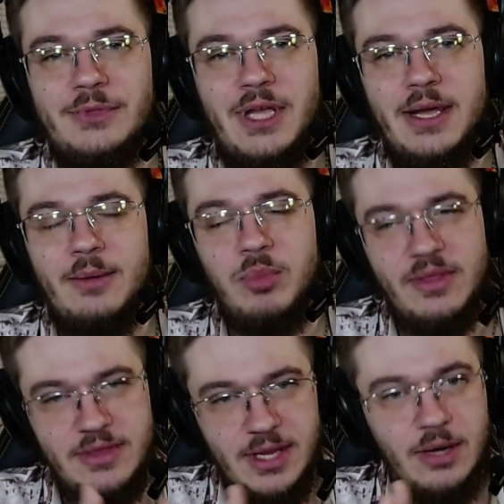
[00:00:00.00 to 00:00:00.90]

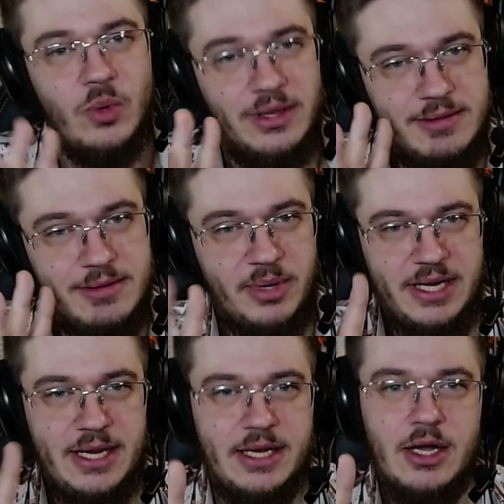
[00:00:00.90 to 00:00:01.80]
But then when the
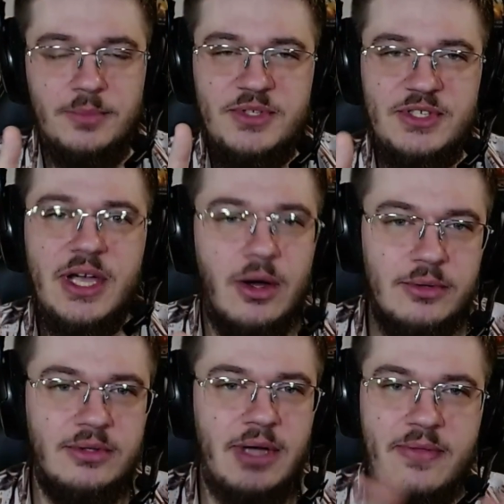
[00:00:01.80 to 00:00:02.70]
panic comes
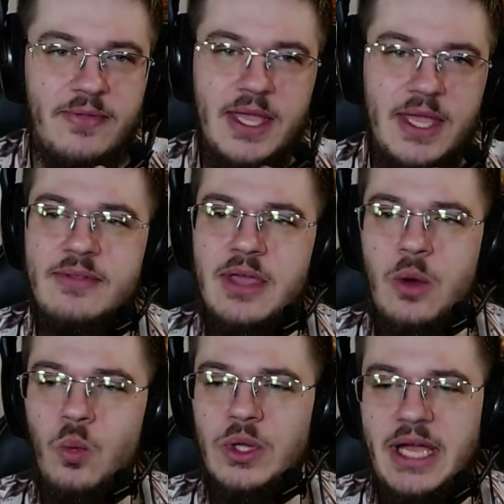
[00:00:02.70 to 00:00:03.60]
down, I think they
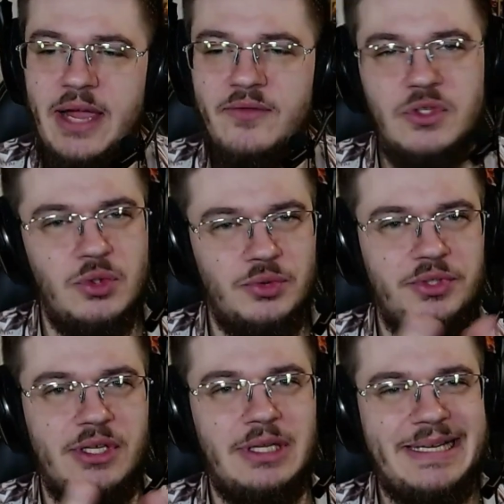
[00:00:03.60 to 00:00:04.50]
will have to
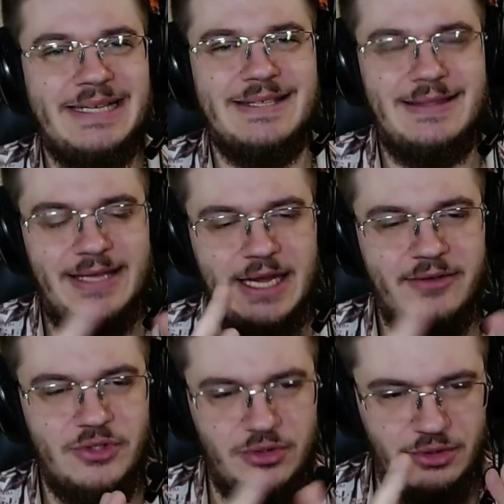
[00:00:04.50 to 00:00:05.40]
realize and they
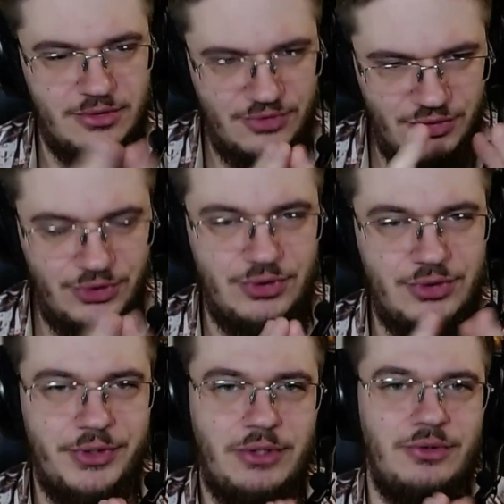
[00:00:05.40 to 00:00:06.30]
have to
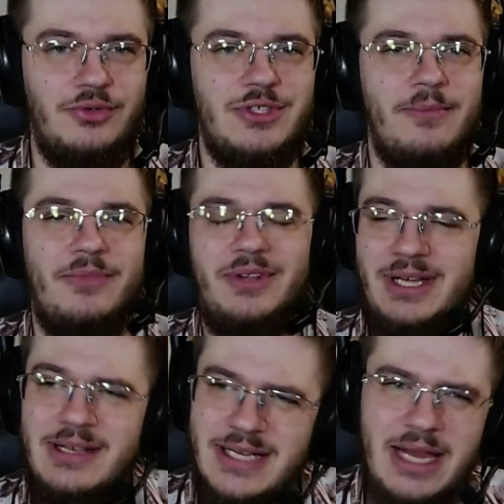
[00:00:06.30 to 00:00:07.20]
try to do something.
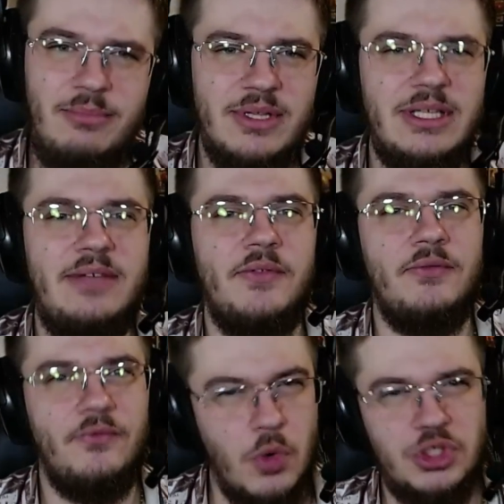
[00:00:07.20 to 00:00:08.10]
And I believe,
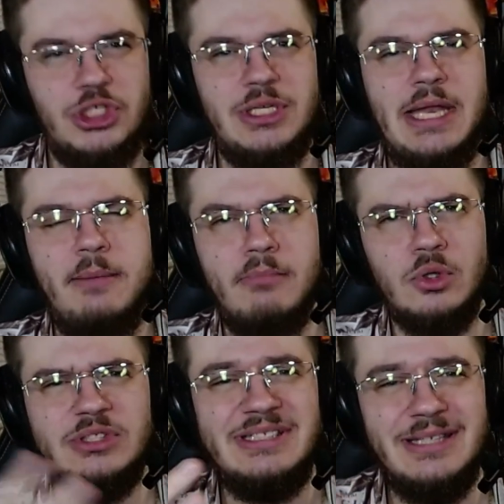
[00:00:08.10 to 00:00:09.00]
unfortunately,
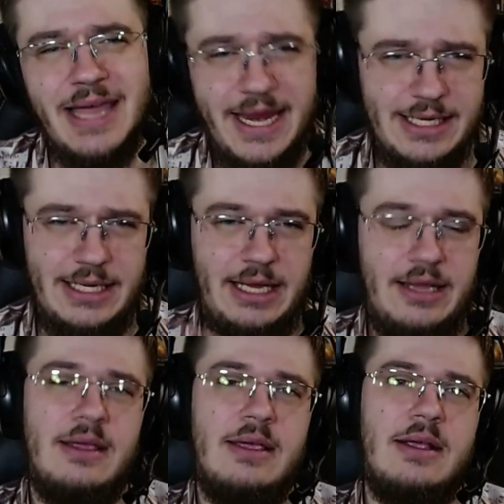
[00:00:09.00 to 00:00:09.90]
most likely,
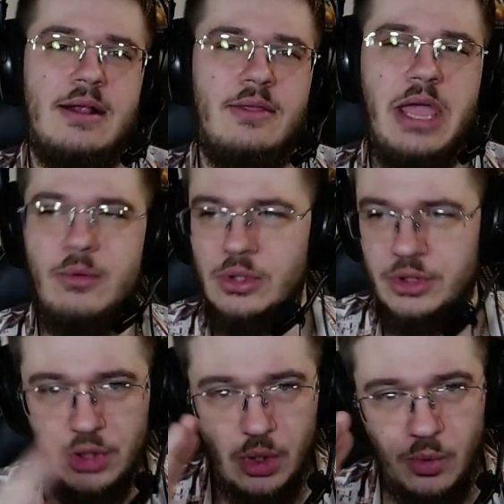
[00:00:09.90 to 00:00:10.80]
they will
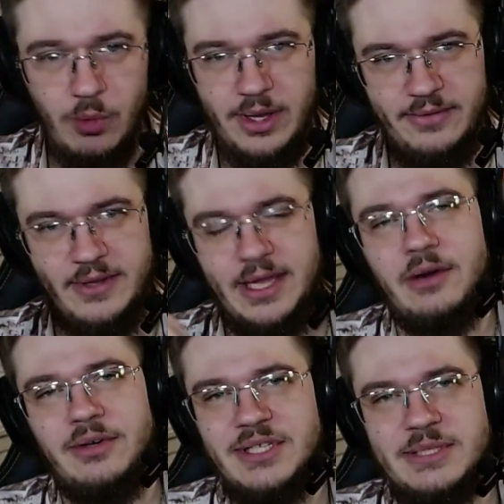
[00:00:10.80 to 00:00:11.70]
go the
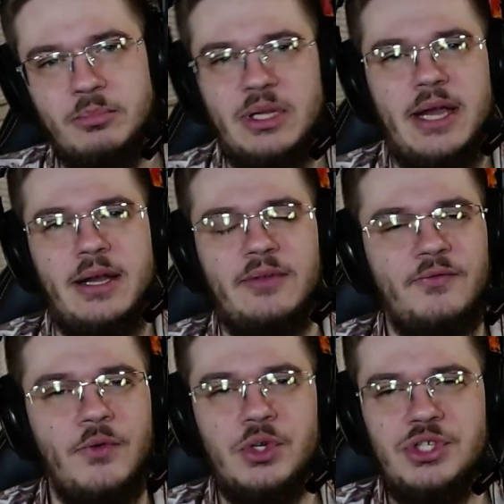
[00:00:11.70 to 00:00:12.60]
Aaron's plan.
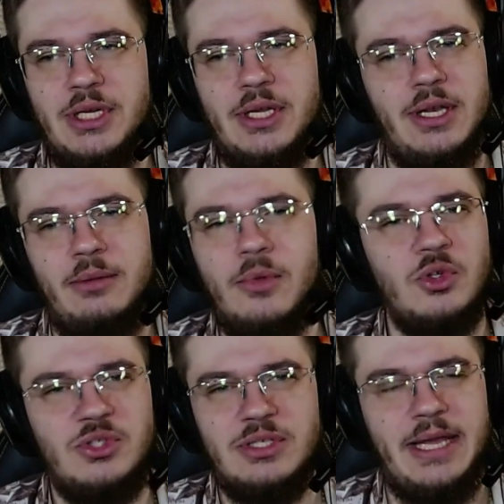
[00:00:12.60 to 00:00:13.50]
Unfortunately,
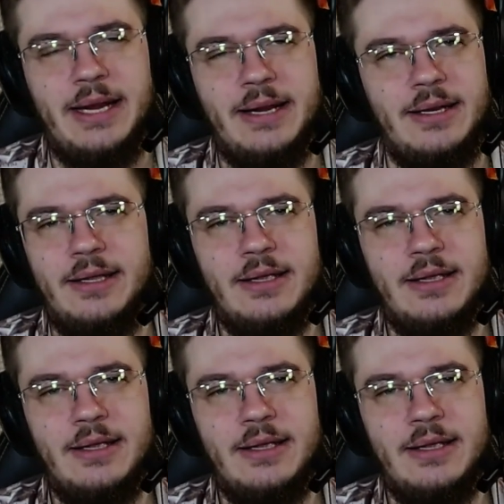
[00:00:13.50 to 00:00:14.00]
most likely.